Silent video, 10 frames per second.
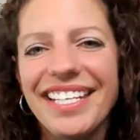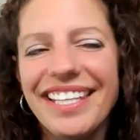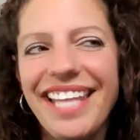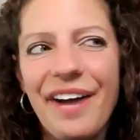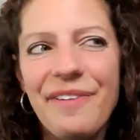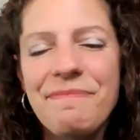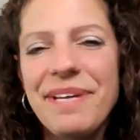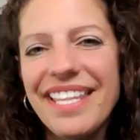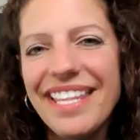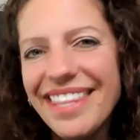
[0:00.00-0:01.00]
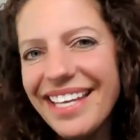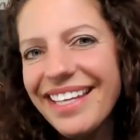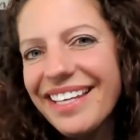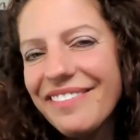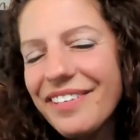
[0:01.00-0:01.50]
And that would be the
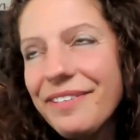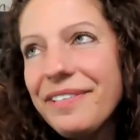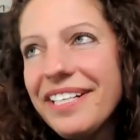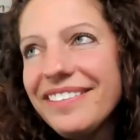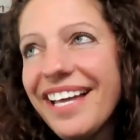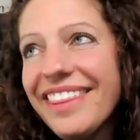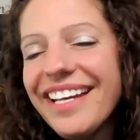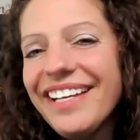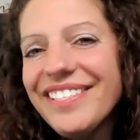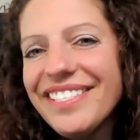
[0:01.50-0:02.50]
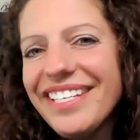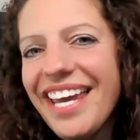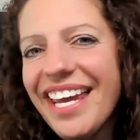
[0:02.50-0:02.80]
thing. Like, if you hear nothing else